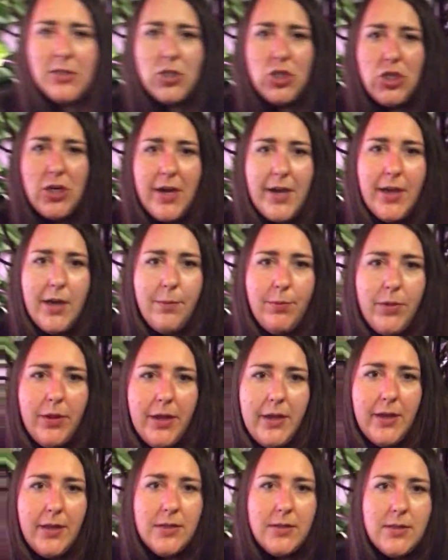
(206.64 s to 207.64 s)
giant
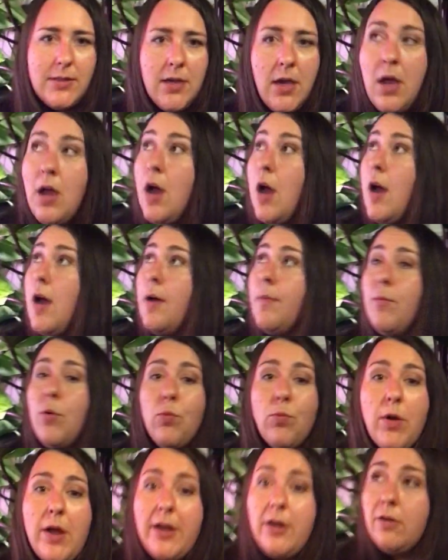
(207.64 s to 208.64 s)
plants.
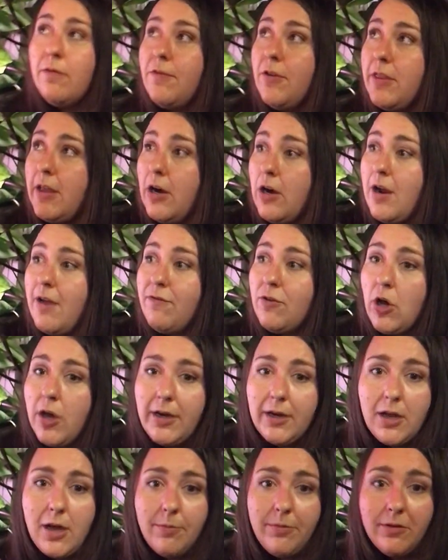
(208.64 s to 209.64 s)
Right over there, I've got a
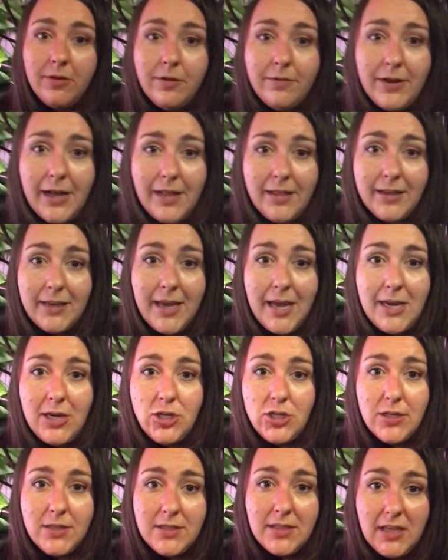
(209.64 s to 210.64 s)
couple of
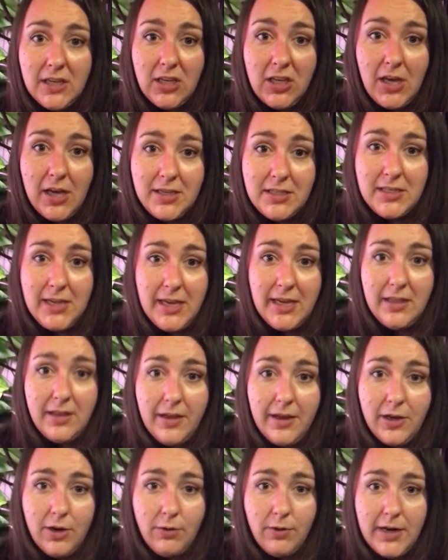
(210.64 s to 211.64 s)
alocasias that guttate
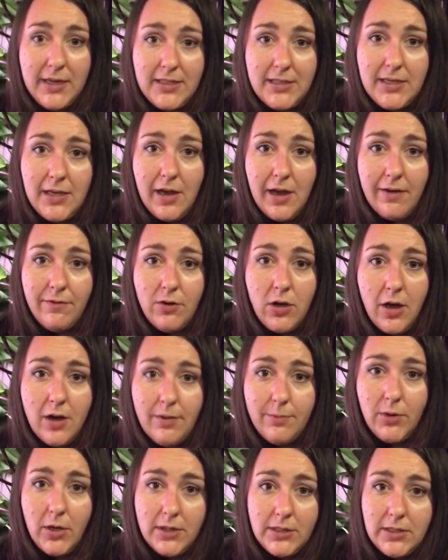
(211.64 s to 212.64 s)
like crazy. I've got them on